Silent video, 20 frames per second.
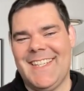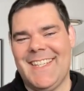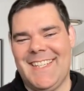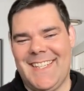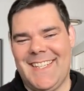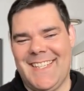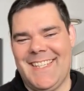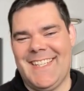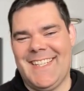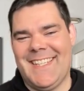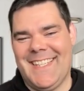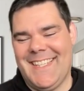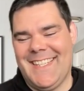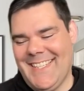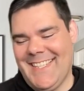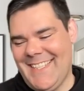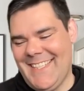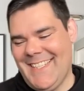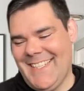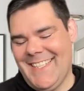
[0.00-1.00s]

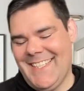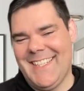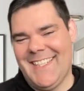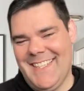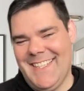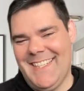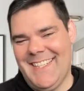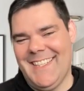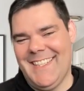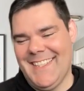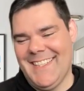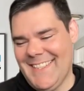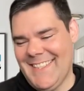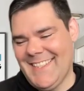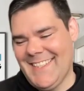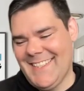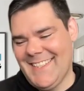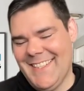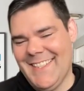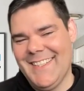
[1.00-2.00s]

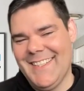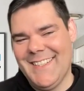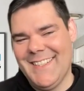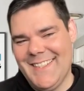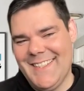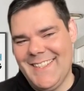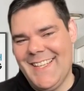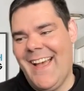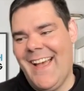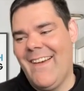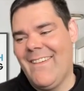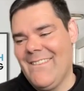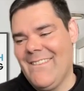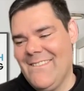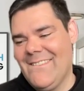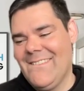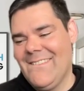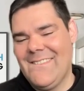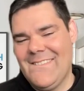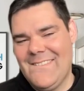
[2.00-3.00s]

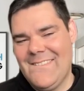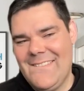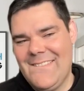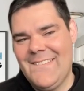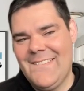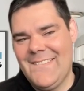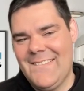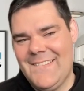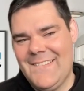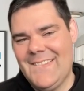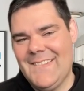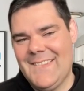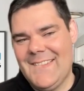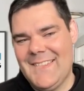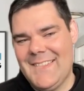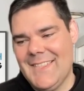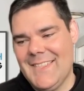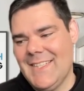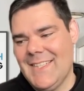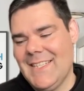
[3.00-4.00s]

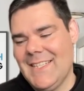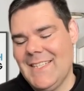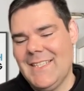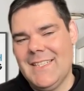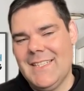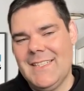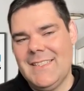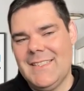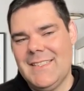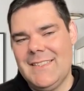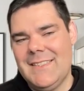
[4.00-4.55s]
The person shown says nothing.